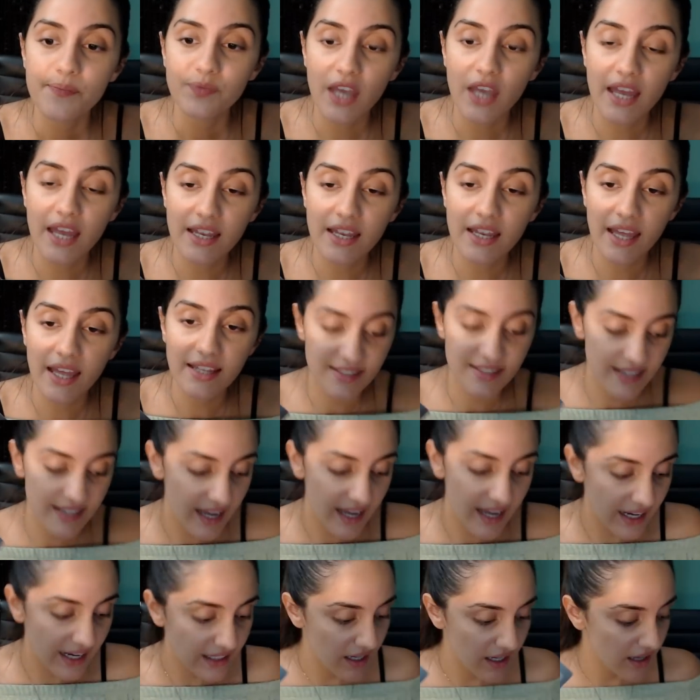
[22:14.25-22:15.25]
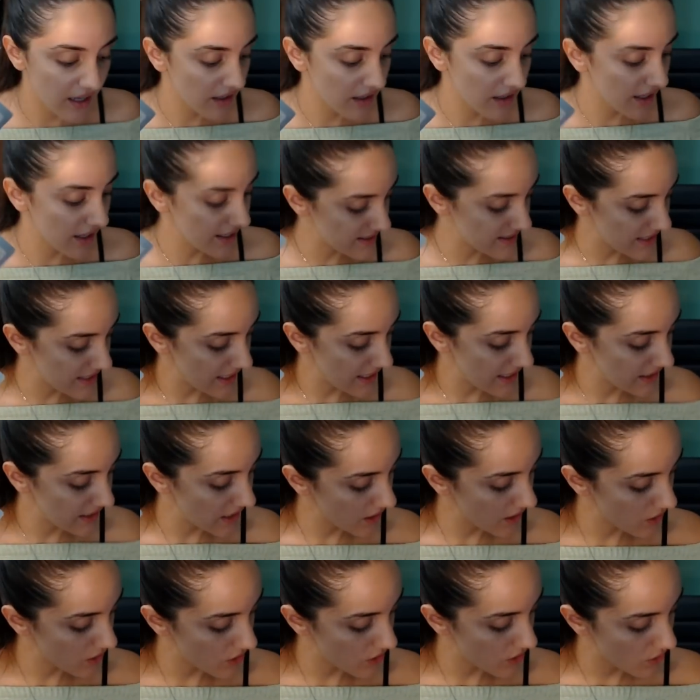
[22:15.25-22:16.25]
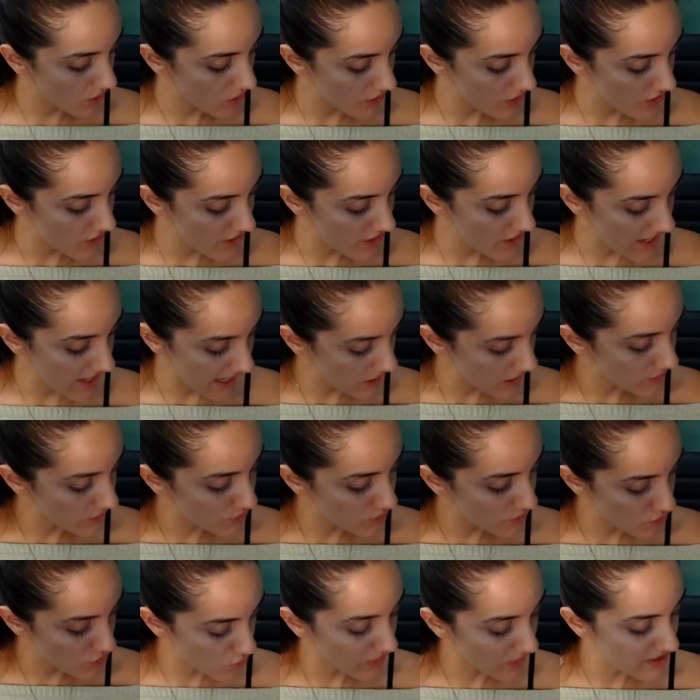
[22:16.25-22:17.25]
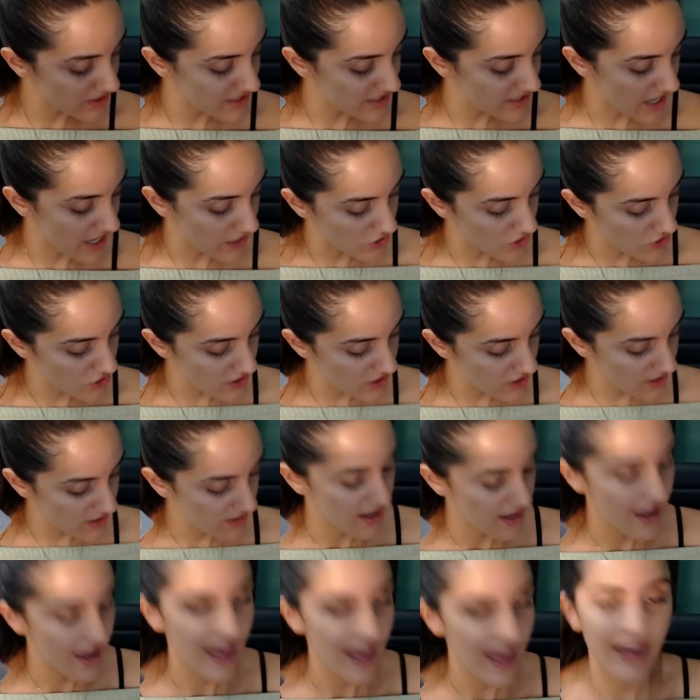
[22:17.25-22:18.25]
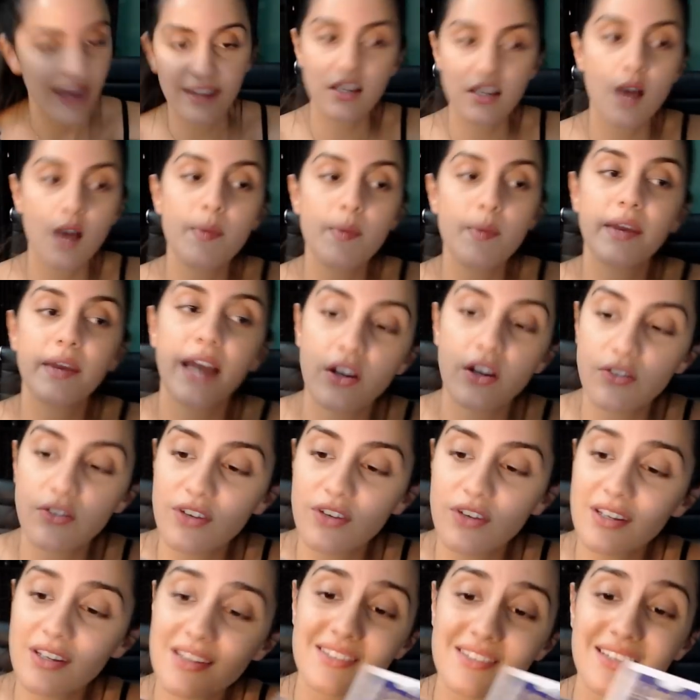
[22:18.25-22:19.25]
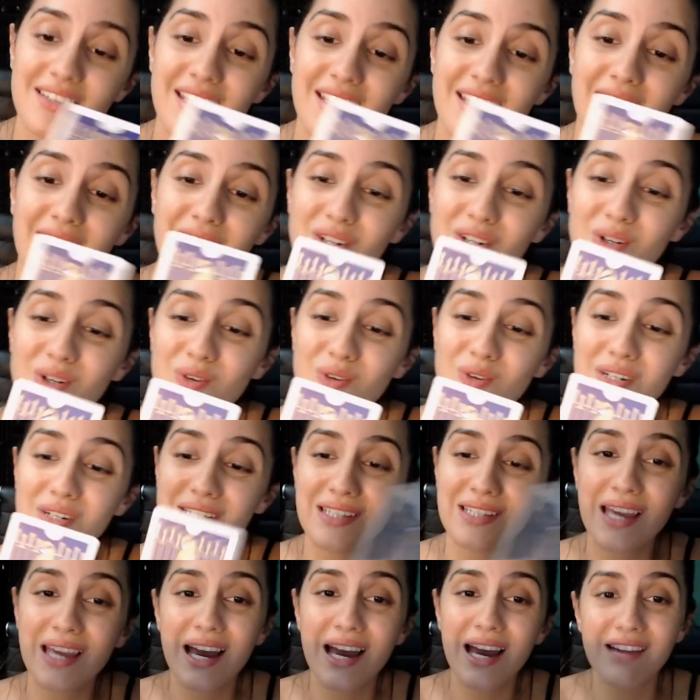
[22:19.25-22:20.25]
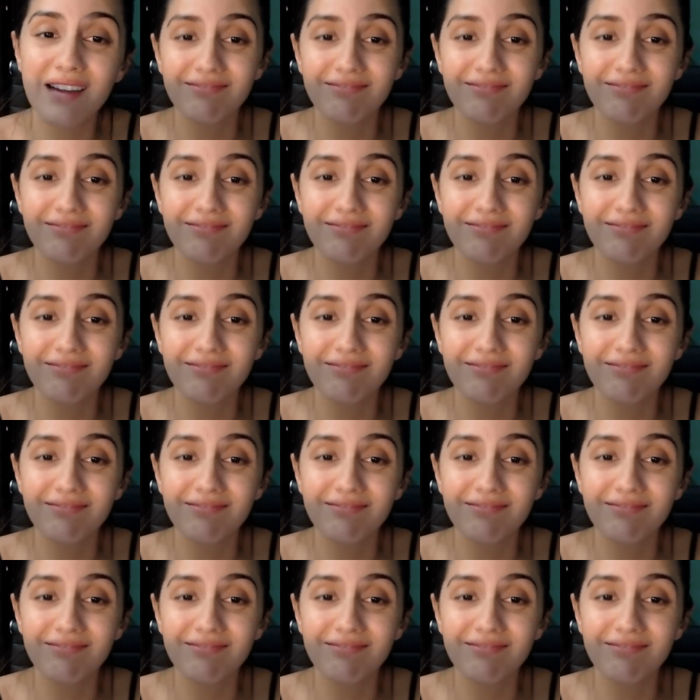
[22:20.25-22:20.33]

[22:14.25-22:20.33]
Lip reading: It's taking the Eight of Swords energy, and it's coming out of it and saying, you know what, yeah,